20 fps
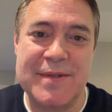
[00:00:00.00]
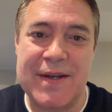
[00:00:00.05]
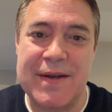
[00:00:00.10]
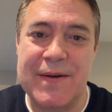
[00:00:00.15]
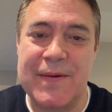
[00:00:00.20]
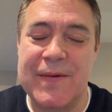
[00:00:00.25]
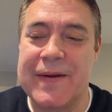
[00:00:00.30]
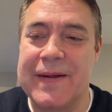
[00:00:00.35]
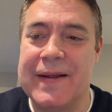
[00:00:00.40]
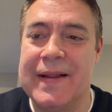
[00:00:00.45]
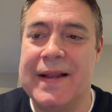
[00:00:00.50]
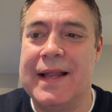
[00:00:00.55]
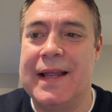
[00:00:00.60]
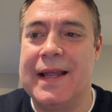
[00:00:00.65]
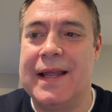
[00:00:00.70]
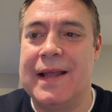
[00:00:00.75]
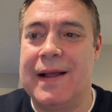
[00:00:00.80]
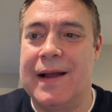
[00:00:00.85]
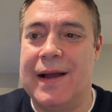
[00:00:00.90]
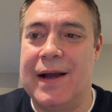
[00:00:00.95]
So
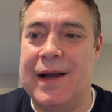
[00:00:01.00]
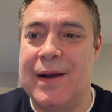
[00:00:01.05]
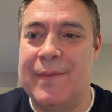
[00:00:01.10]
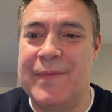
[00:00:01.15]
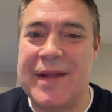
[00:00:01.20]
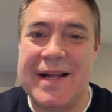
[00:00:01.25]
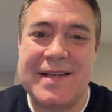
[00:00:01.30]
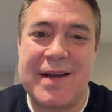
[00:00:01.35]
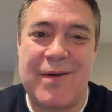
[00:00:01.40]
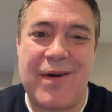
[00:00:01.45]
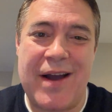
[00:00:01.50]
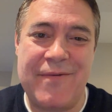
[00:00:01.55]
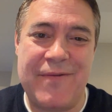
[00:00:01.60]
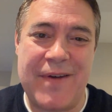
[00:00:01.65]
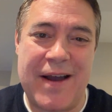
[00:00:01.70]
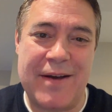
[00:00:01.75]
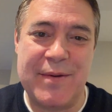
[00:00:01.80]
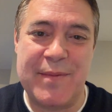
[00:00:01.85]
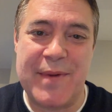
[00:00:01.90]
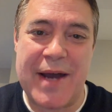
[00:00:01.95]
that's how I
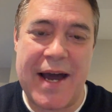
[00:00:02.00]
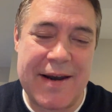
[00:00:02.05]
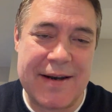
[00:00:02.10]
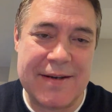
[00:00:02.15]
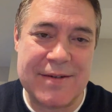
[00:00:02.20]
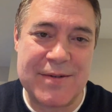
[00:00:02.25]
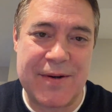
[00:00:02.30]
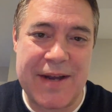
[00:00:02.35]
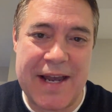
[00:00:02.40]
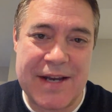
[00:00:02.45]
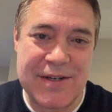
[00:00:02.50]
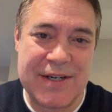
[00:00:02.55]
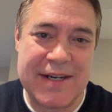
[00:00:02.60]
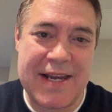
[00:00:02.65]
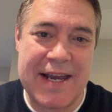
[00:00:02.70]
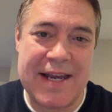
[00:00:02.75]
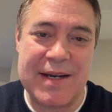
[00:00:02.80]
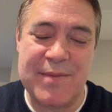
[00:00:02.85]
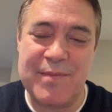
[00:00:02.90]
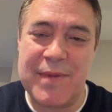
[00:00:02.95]
found about it and sort of
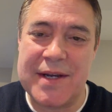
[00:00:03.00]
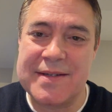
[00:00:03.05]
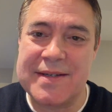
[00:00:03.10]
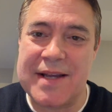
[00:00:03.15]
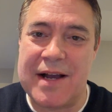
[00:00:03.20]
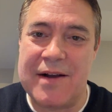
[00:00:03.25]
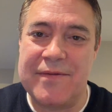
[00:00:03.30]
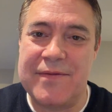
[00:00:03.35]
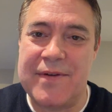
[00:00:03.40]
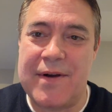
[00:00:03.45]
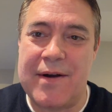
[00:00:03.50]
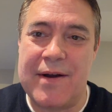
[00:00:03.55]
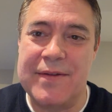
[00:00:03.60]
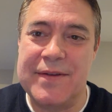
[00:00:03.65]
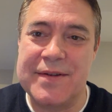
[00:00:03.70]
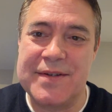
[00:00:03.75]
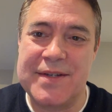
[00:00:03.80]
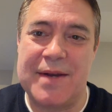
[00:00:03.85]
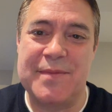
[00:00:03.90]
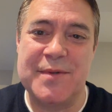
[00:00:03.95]
educated myself on
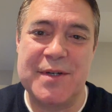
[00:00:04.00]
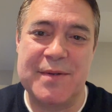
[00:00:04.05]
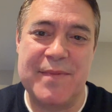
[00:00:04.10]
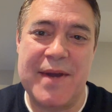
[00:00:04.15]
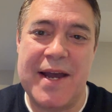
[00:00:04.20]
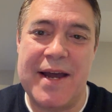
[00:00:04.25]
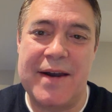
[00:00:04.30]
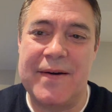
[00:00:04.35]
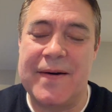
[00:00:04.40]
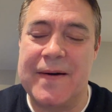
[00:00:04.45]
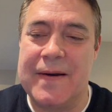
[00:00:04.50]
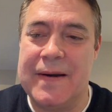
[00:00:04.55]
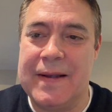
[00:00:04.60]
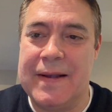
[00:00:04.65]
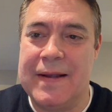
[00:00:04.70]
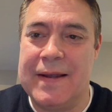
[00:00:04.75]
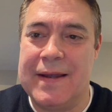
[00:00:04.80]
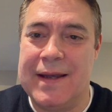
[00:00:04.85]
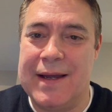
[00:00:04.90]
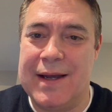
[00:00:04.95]
the subject matter.
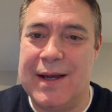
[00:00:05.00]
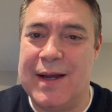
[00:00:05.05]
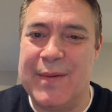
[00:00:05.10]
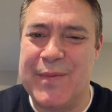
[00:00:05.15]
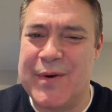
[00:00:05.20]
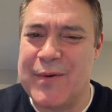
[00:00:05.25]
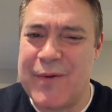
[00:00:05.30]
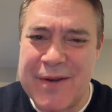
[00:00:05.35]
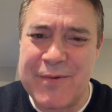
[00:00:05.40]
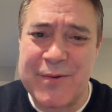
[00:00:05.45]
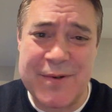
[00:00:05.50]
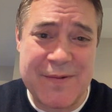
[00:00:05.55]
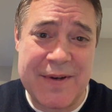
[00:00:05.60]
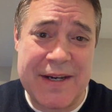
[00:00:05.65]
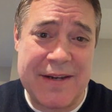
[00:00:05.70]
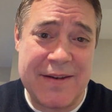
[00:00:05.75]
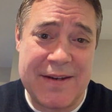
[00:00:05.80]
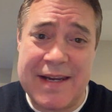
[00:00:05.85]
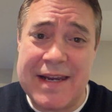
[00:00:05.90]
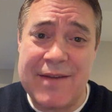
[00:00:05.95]
But it wasn't
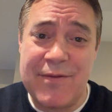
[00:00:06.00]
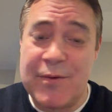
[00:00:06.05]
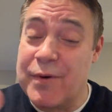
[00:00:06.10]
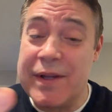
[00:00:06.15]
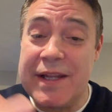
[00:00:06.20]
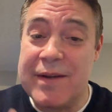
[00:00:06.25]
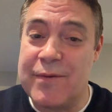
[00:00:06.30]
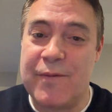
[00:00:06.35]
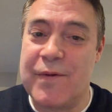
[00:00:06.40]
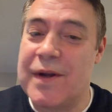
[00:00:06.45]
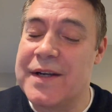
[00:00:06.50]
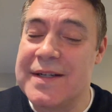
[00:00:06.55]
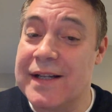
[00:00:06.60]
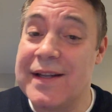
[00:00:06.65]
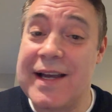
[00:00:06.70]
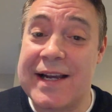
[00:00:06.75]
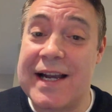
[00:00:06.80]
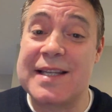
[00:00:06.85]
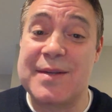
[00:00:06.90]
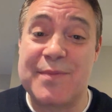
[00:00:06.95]
even really
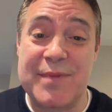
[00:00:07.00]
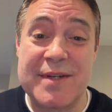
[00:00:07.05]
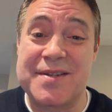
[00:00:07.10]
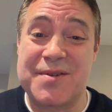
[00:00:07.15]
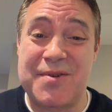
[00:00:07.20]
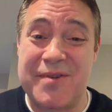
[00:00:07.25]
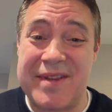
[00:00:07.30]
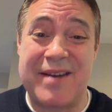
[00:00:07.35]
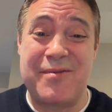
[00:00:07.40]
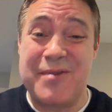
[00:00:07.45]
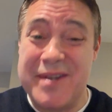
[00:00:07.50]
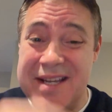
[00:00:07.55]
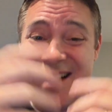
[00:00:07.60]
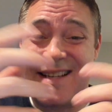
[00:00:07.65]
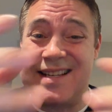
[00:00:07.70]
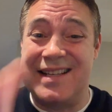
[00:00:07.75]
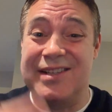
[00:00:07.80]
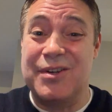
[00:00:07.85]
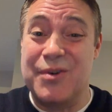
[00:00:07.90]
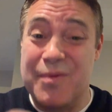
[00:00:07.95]
until I got to business school that I really
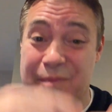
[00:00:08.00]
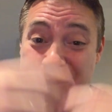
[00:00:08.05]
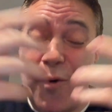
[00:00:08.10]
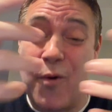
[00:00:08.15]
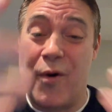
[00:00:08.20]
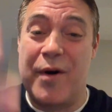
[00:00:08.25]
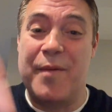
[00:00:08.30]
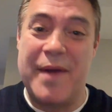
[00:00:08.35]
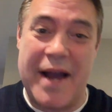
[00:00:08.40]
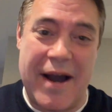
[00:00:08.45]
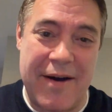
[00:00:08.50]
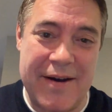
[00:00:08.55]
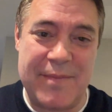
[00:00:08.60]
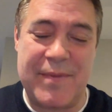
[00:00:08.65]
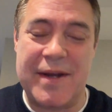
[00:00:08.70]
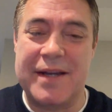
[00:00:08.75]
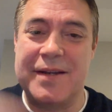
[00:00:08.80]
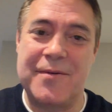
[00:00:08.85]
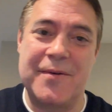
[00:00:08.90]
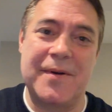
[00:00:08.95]
got to learn more about it
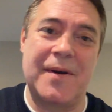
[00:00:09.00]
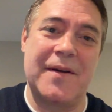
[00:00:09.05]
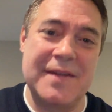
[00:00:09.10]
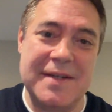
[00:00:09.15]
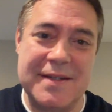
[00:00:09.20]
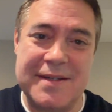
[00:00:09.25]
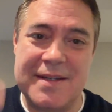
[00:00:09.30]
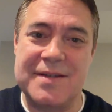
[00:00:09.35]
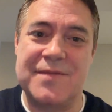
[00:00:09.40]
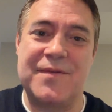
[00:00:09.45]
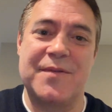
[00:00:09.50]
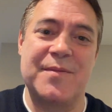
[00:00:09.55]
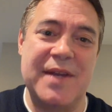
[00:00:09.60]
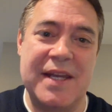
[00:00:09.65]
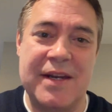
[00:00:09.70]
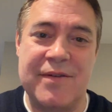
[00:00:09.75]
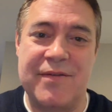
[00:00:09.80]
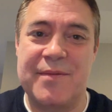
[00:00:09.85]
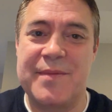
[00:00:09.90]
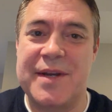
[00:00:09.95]
by going on these
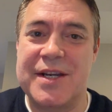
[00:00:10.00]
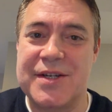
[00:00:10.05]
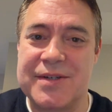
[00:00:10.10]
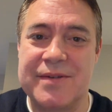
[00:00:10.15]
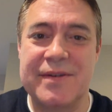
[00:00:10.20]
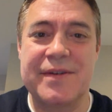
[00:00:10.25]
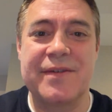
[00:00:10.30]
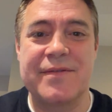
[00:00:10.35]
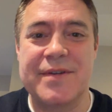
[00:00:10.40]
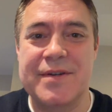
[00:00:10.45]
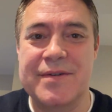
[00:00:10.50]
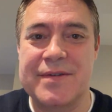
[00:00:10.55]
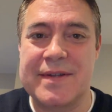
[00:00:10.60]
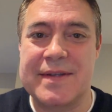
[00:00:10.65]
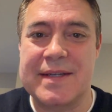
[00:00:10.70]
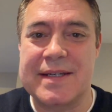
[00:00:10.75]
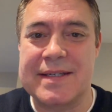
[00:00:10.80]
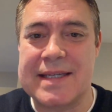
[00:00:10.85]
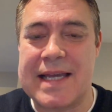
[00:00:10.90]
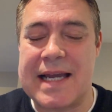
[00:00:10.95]
informational interviews and
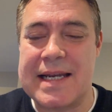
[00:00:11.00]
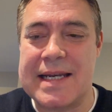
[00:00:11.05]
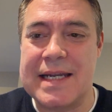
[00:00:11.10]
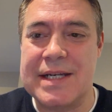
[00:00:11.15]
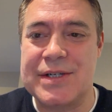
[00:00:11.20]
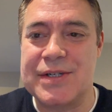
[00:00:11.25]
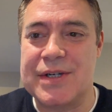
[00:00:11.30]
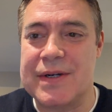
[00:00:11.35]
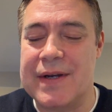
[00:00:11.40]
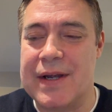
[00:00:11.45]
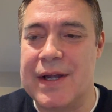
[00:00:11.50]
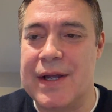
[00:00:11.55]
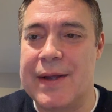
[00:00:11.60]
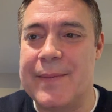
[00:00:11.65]
things of that nature.